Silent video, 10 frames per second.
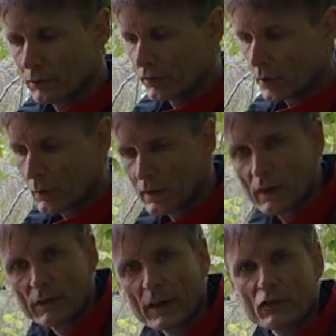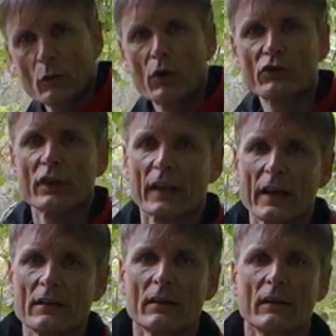So thanks for watching again,